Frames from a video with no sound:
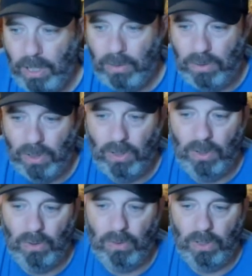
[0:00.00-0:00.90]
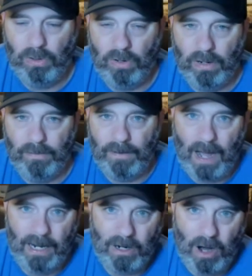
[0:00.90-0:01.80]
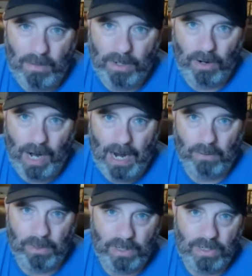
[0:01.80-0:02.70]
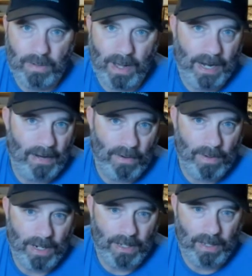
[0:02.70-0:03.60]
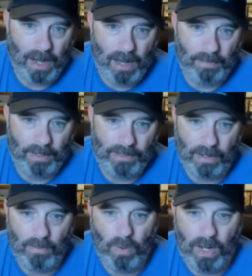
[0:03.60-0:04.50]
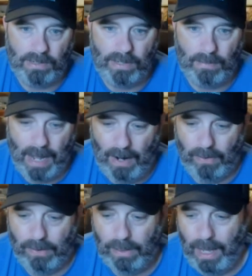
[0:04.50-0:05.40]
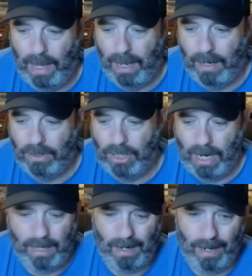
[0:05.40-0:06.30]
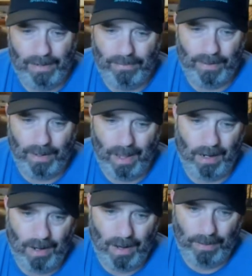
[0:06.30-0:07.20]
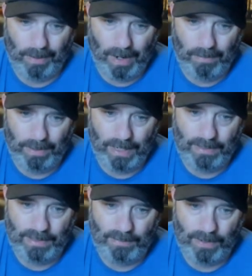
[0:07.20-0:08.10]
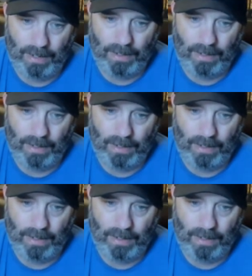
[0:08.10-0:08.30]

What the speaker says: you do, you can find common ground with just about everybody in the hobby some way, somehow. And Jake and I have a lot of common ground, but that's different.